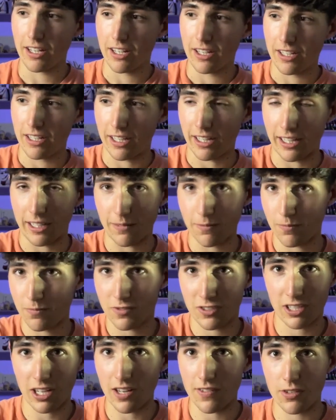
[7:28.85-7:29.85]
It
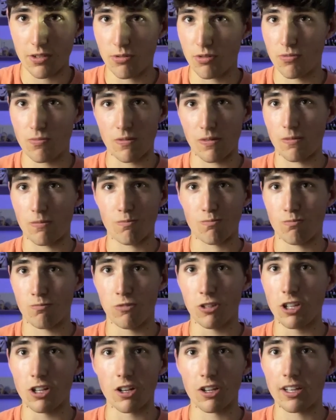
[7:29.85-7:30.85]
saves you
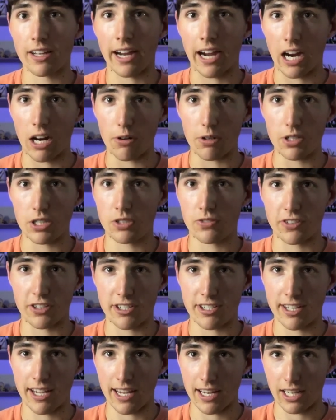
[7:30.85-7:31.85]
literally hours for
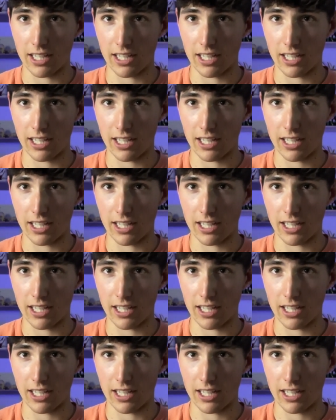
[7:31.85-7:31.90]
sanding.